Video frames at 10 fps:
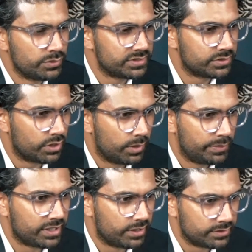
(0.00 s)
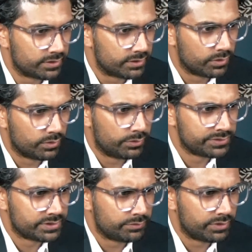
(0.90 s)
What was the topic under, or what
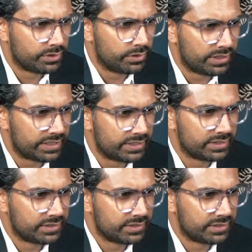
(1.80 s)
was it regarding,